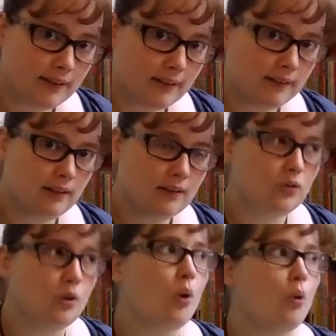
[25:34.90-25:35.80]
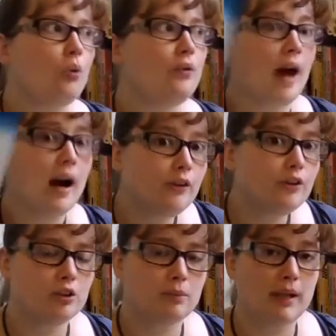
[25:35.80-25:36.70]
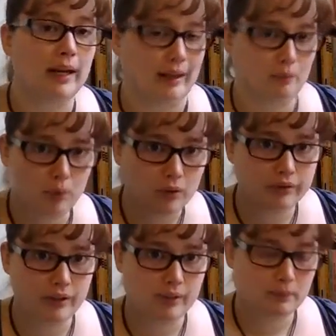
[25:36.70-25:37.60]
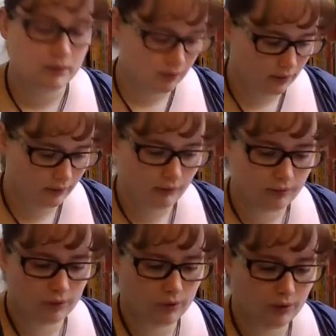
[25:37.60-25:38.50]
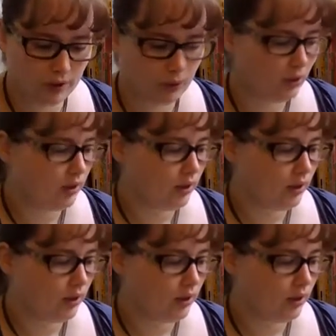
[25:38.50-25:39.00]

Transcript: existed, so now there should be ample study material for you